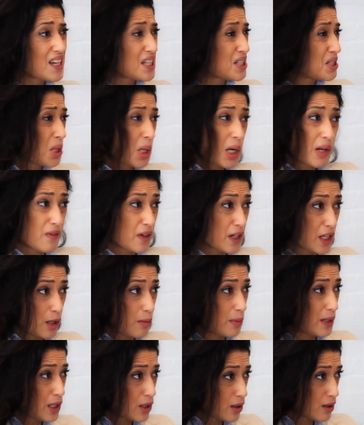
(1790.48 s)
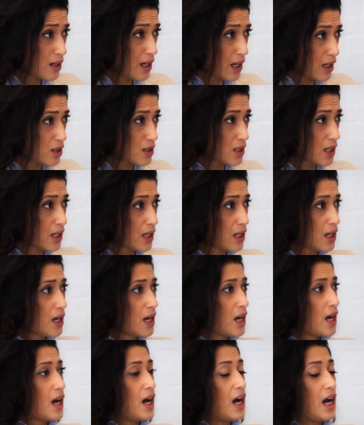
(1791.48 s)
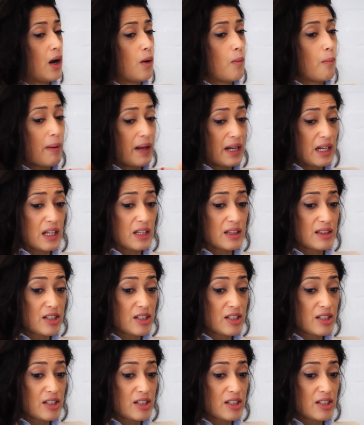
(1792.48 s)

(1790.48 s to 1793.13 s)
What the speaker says: It's not even going to be good, actually. But